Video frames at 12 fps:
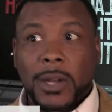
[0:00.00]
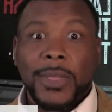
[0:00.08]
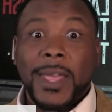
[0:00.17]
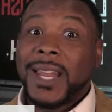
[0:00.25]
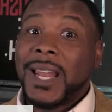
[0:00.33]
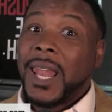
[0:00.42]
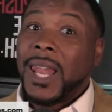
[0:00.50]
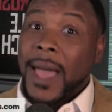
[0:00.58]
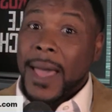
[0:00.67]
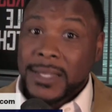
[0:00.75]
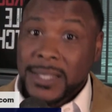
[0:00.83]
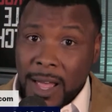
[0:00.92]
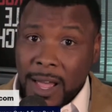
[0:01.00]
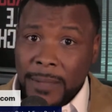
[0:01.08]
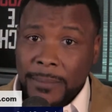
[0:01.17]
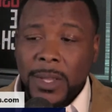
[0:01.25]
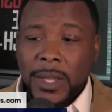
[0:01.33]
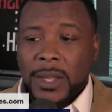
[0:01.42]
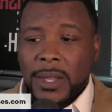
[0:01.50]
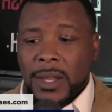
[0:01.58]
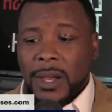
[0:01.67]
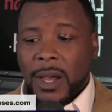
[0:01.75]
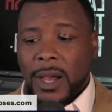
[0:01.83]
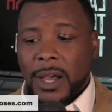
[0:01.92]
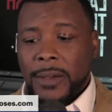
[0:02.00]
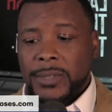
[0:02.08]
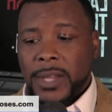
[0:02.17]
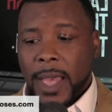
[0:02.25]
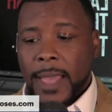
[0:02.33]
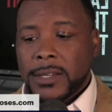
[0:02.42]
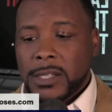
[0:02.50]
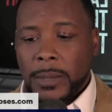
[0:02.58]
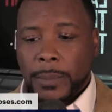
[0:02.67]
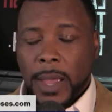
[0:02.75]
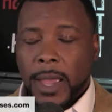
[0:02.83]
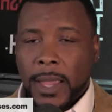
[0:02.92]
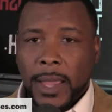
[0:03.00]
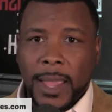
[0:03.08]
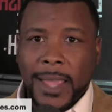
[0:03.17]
No, they had a lot of time to actually pay.